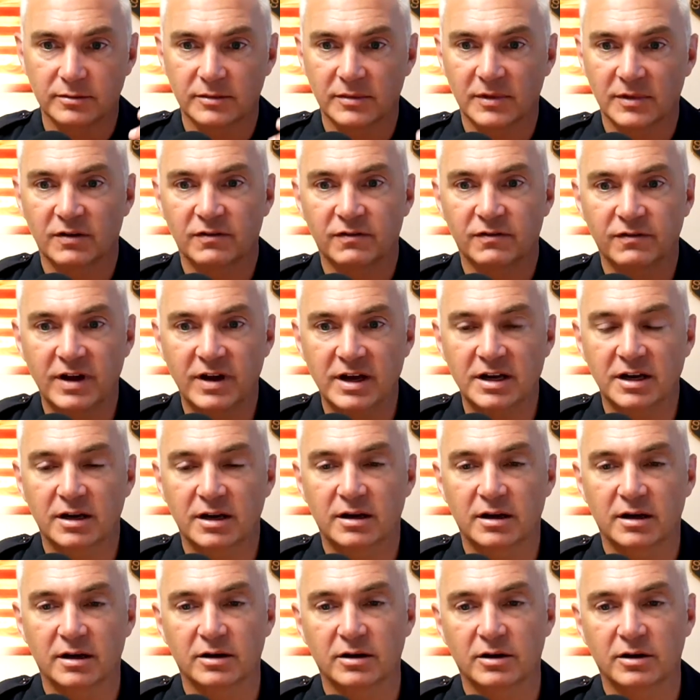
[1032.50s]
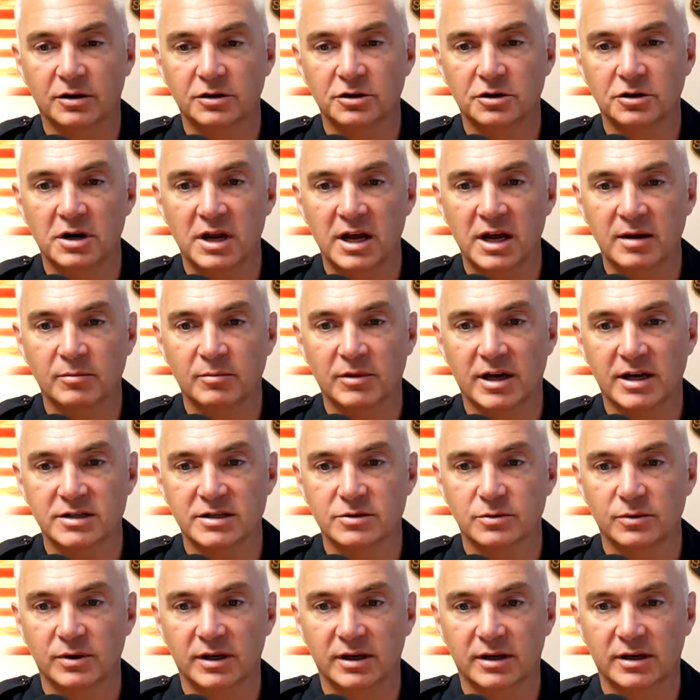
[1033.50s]
faded on your name last
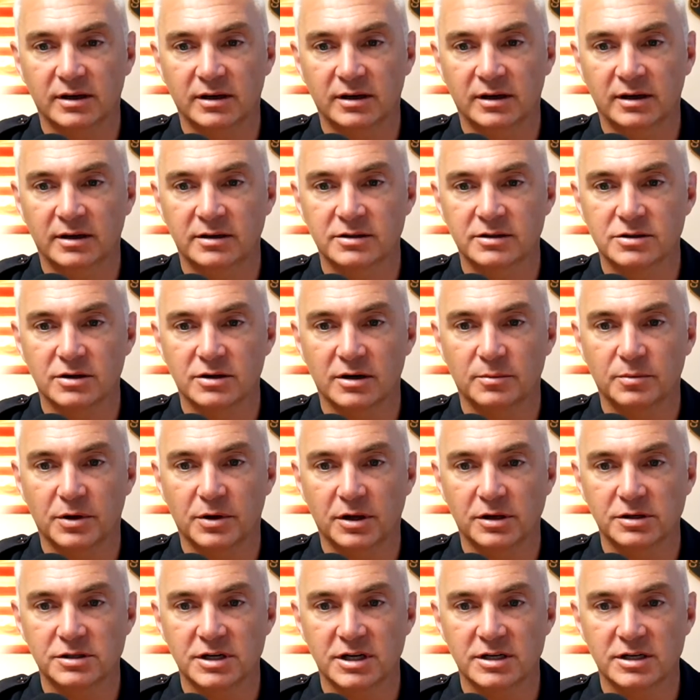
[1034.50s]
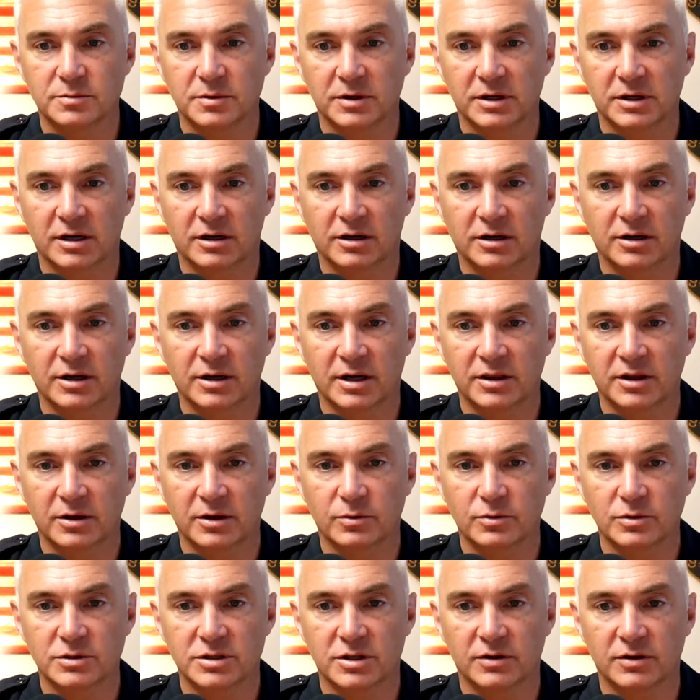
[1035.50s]
week, and so I apologize. But Gary, I think,
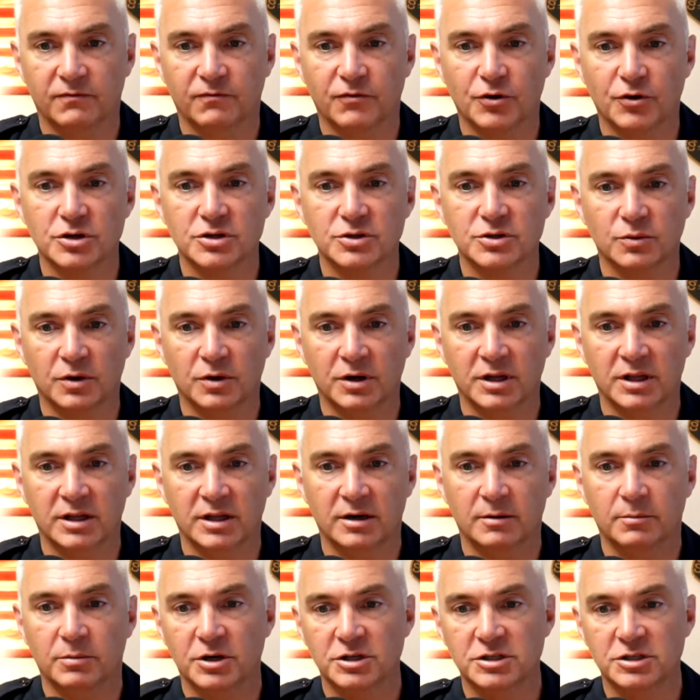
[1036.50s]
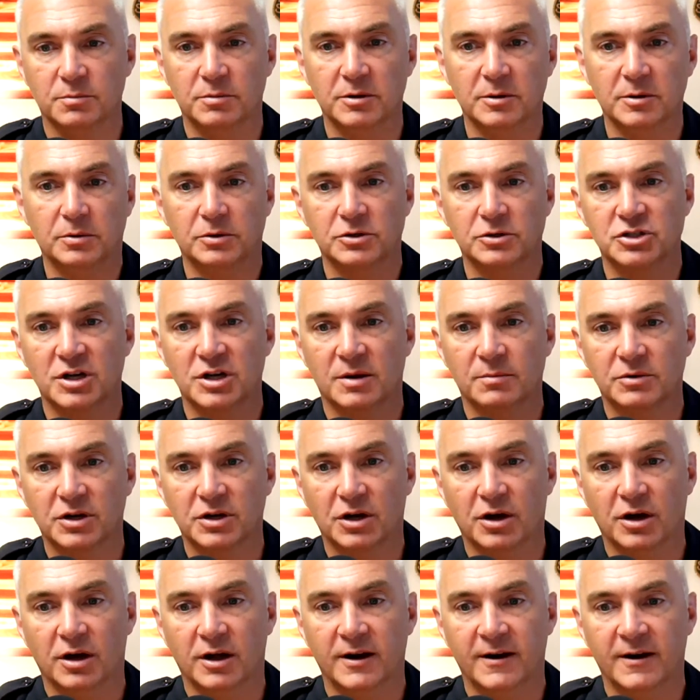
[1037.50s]
was the first one, and then a bunch of people jumped
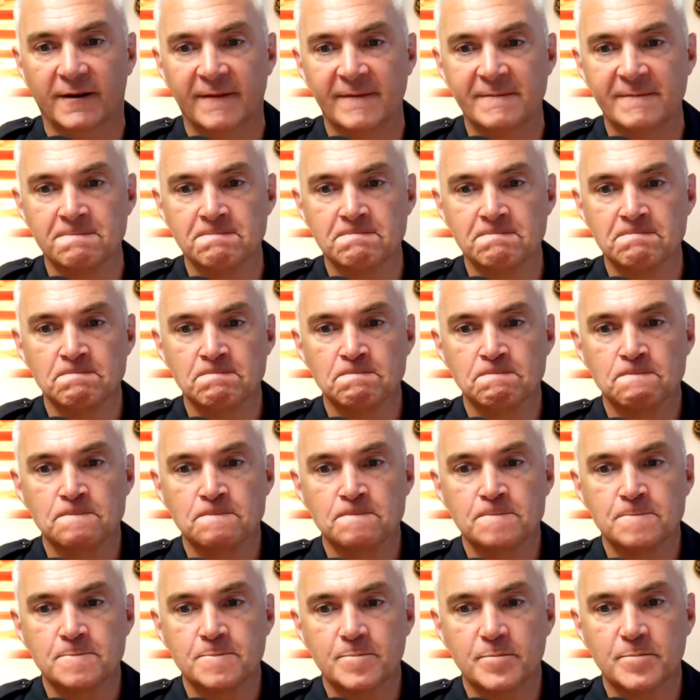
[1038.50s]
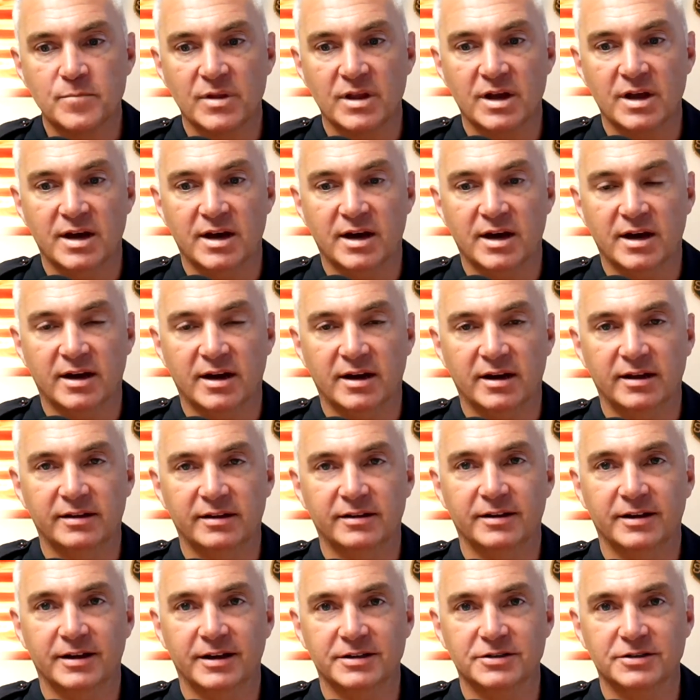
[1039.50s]
on
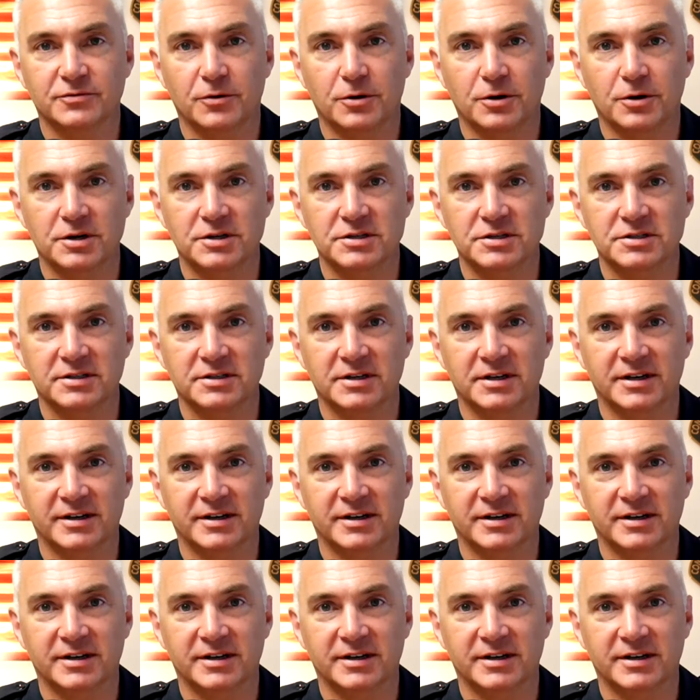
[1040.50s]
as far as